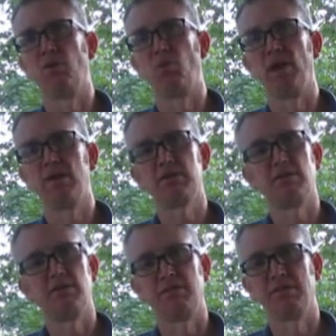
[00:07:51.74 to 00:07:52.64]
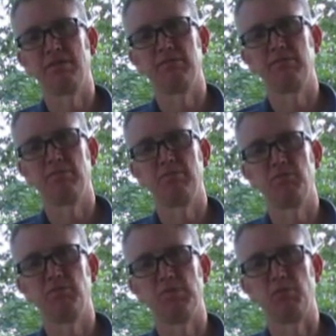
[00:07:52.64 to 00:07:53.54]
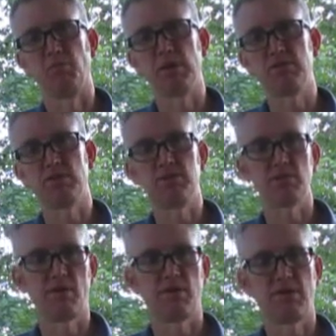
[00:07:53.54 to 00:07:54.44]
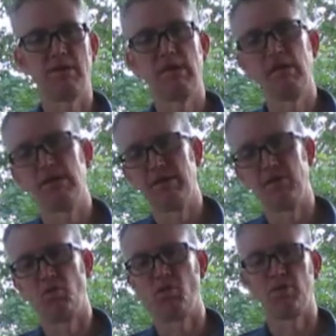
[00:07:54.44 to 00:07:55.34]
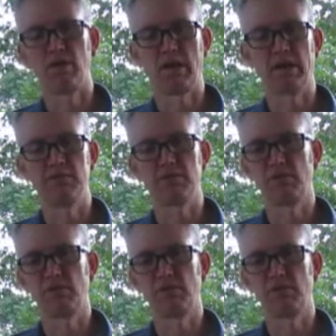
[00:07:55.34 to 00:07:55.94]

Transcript: it went on you know basically southern and northern lines.